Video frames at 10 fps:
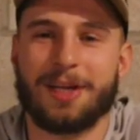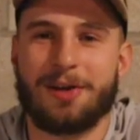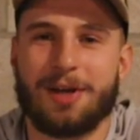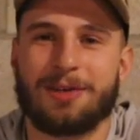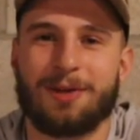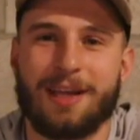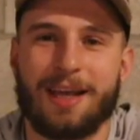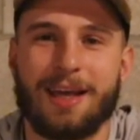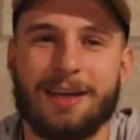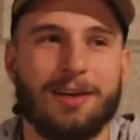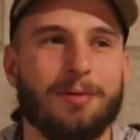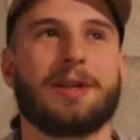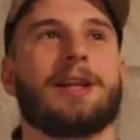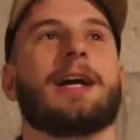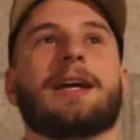Then you get to the end, and you'll
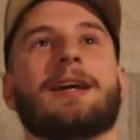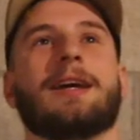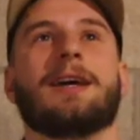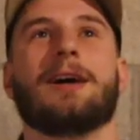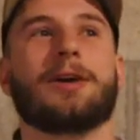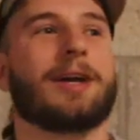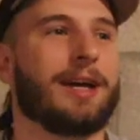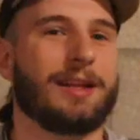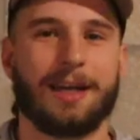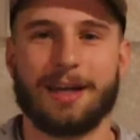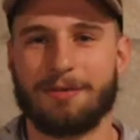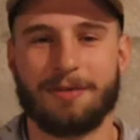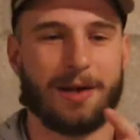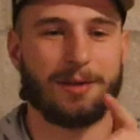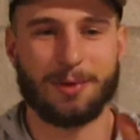be like, okay, like I
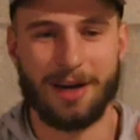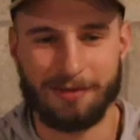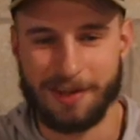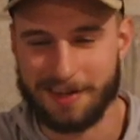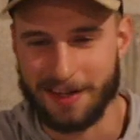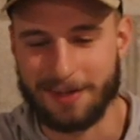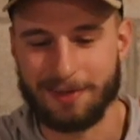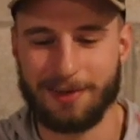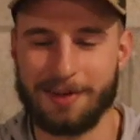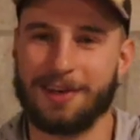found the breakfast essentials,